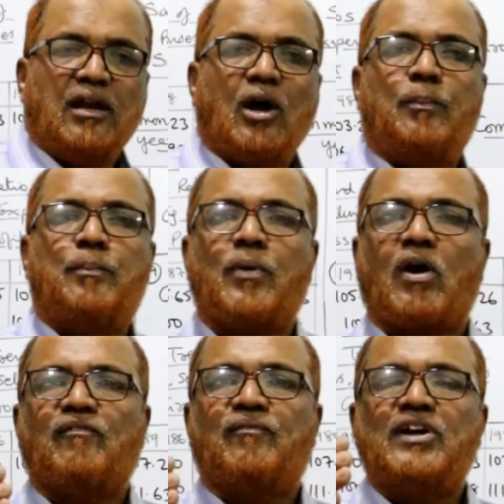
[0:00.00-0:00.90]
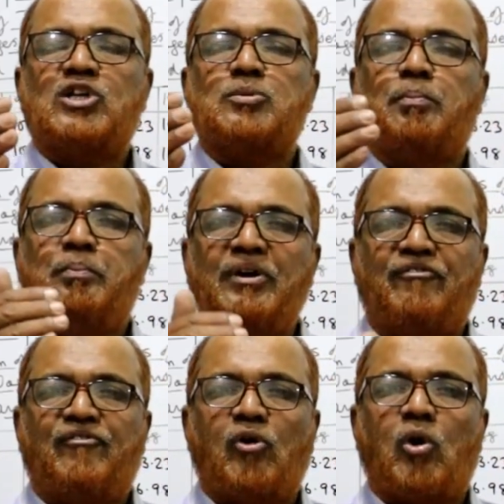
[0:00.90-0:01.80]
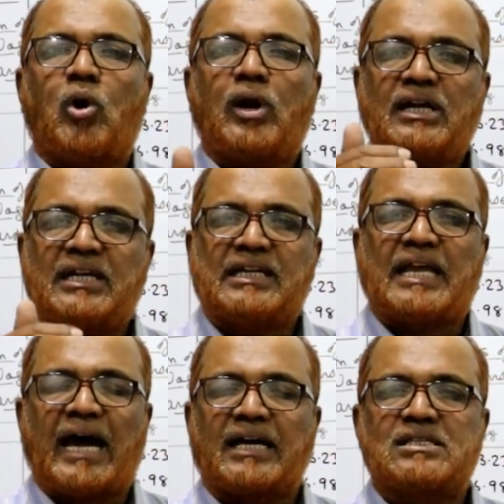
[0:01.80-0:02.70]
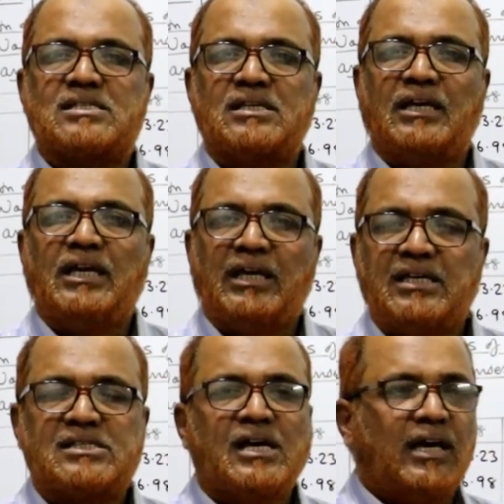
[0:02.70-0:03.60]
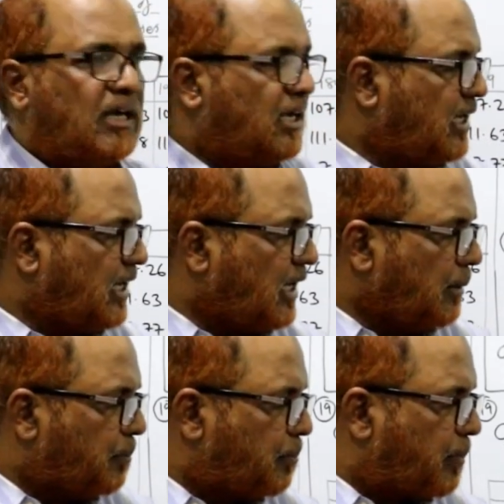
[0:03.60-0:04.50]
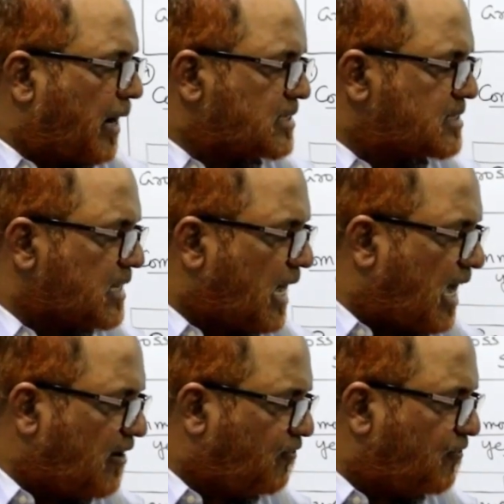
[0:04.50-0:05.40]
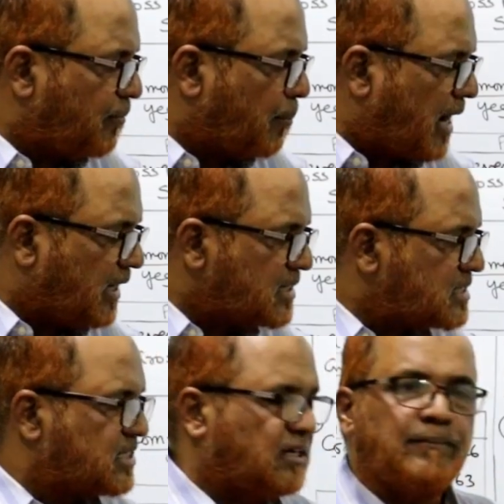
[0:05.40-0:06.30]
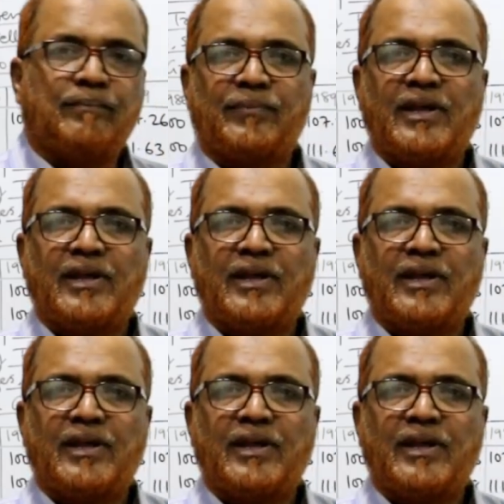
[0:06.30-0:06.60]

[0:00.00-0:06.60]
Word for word: Now profit before tax is E plus F minus G